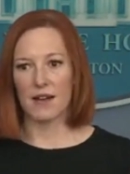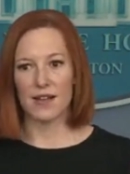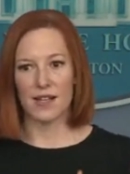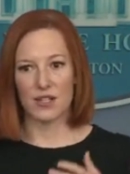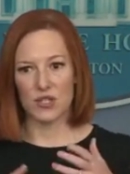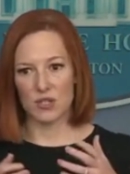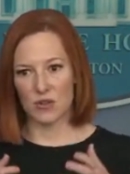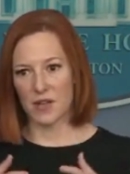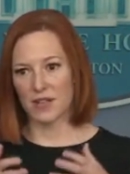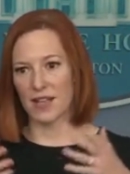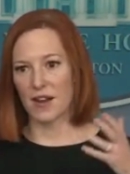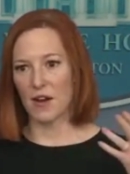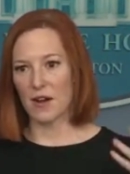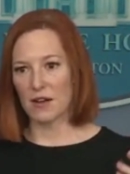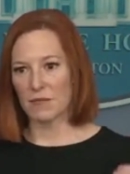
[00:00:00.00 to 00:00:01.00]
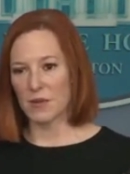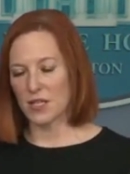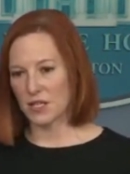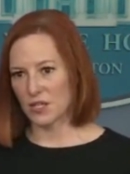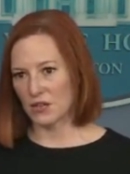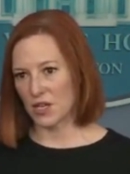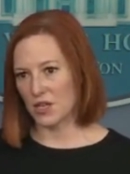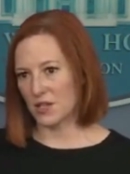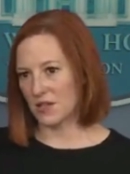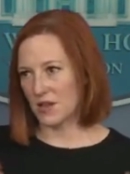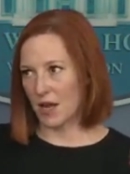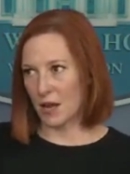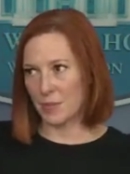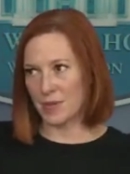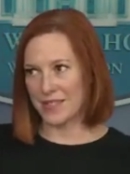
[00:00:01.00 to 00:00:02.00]
ensuring that our administration
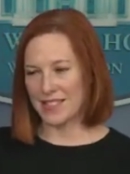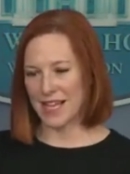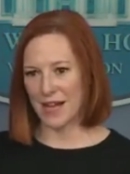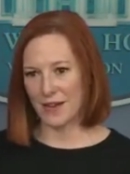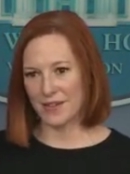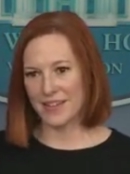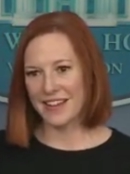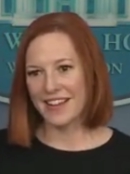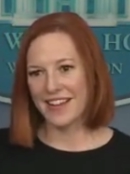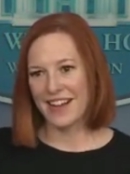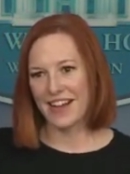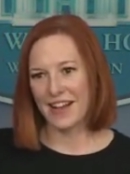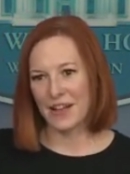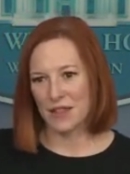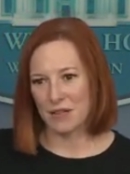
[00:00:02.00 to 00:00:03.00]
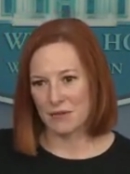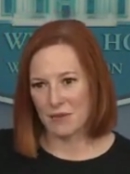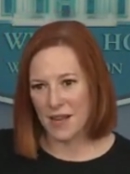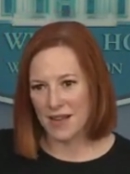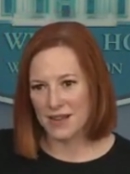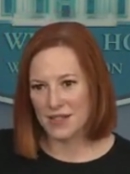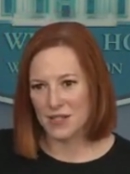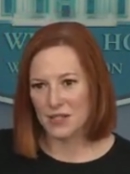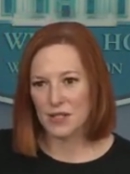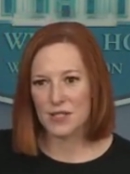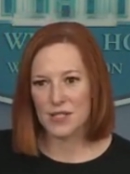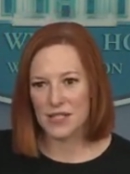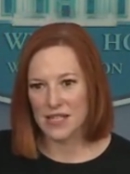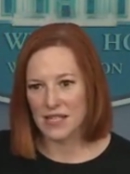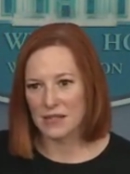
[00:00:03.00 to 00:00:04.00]
up and down the ranks
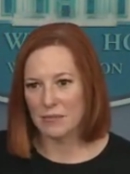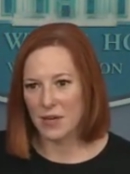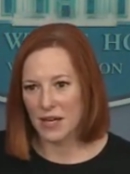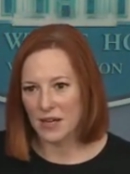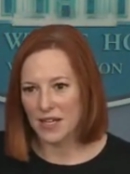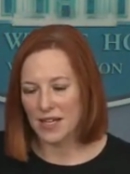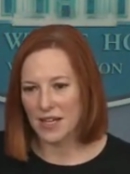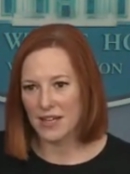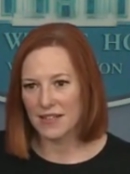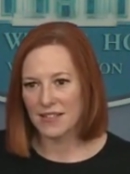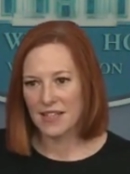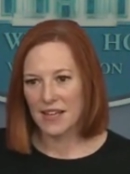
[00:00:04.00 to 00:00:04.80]
looks like America.